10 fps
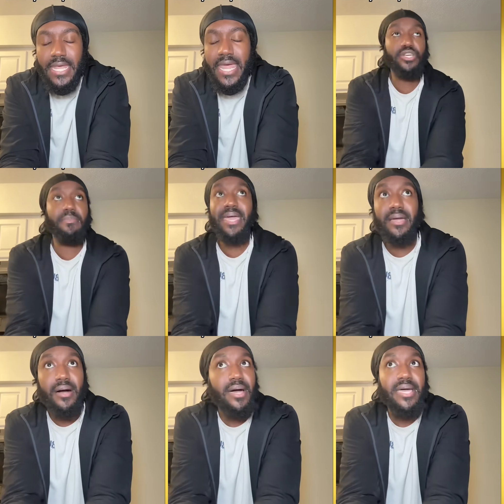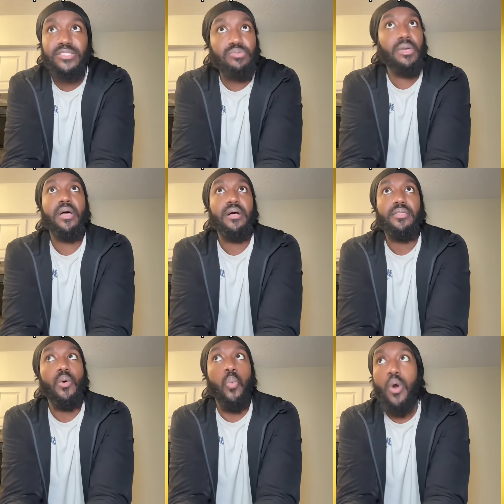And Jamaica is
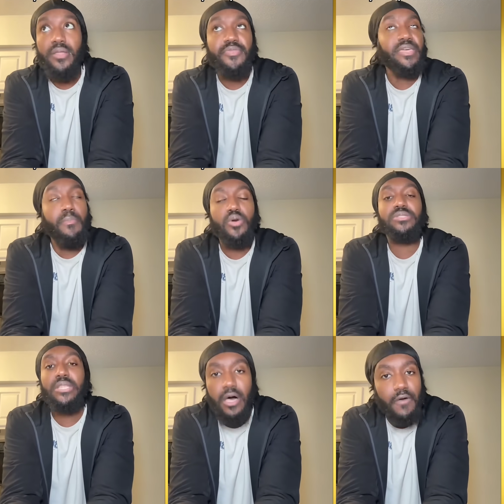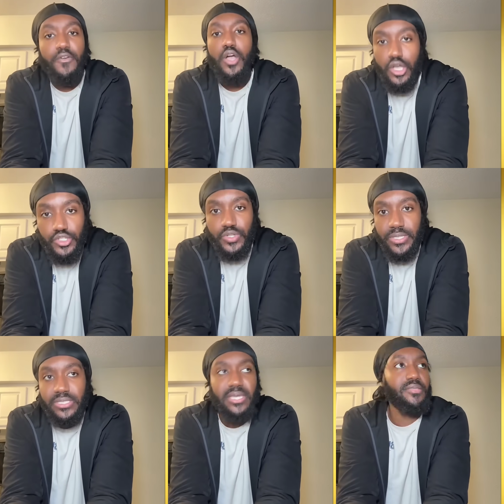one of the most loved
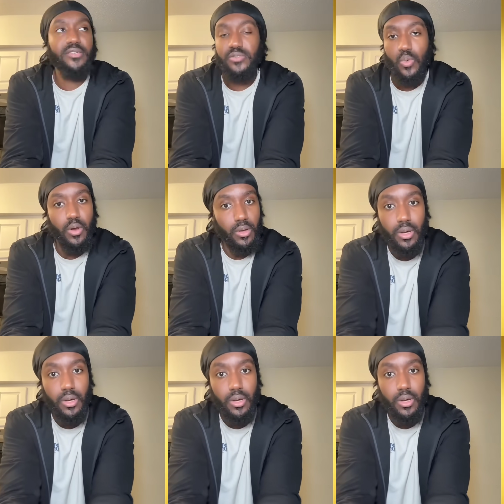countries in this world.